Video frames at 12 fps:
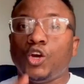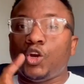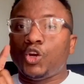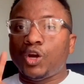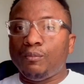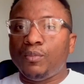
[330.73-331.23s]

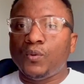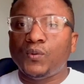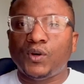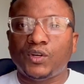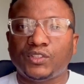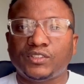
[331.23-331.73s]
Number
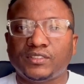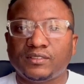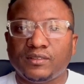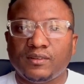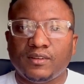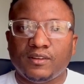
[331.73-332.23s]
1,
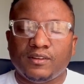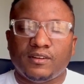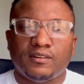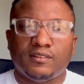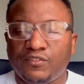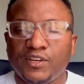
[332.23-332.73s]

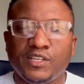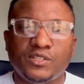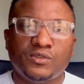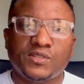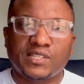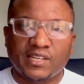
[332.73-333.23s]
for you
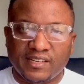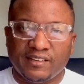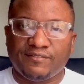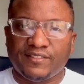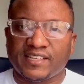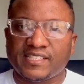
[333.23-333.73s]
to study
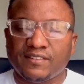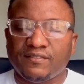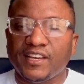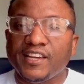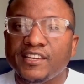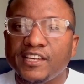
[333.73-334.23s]

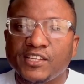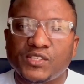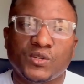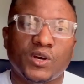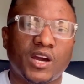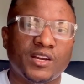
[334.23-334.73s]
effectively, you need
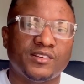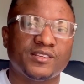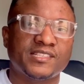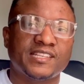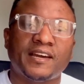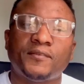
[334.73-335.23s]
to
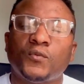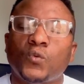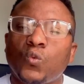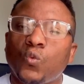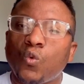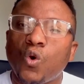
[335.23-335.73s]
understand
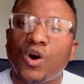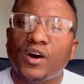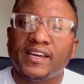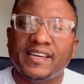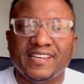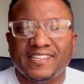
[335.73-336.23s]
what
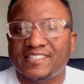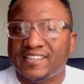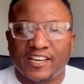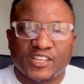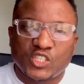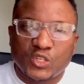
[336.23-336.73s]
is
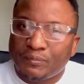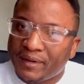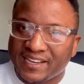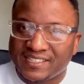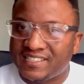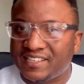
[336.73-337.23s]

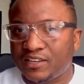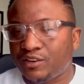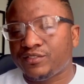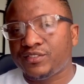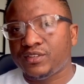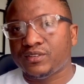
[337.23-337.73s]
expected
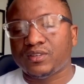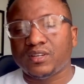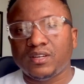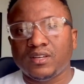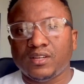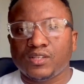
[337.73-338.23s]
of you.
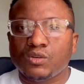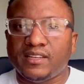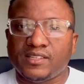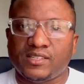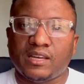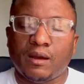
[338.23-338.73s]
So
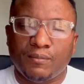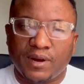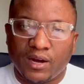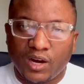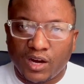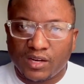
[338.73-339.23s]
it's
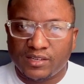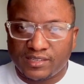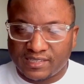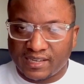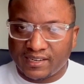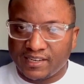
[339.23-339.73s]
about
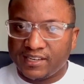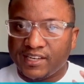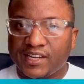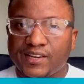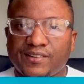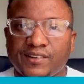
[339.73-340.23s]
understanding the
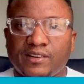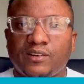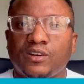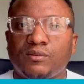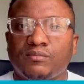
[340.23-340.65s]
curriculum,